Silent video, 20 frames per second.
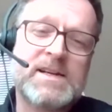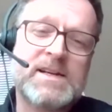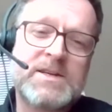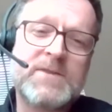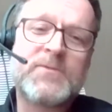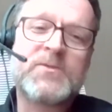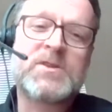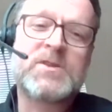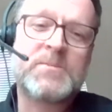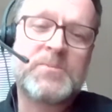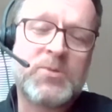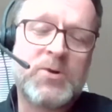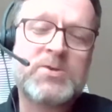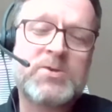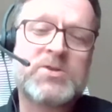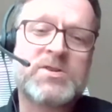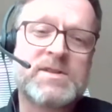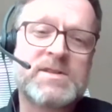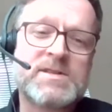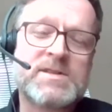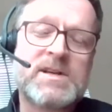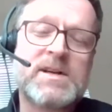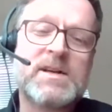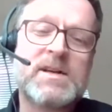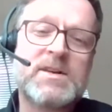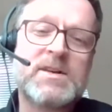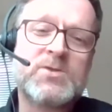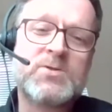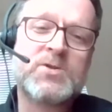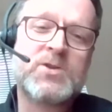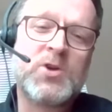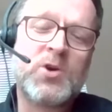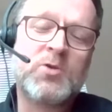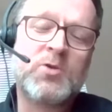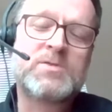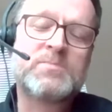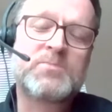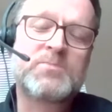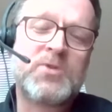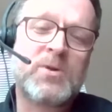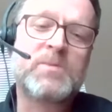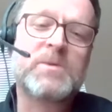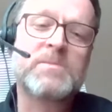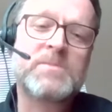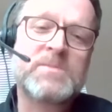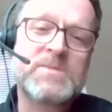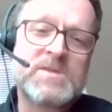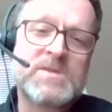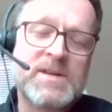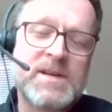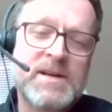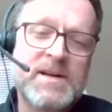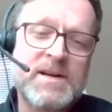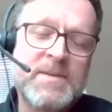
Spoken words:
different approaches to the old problems.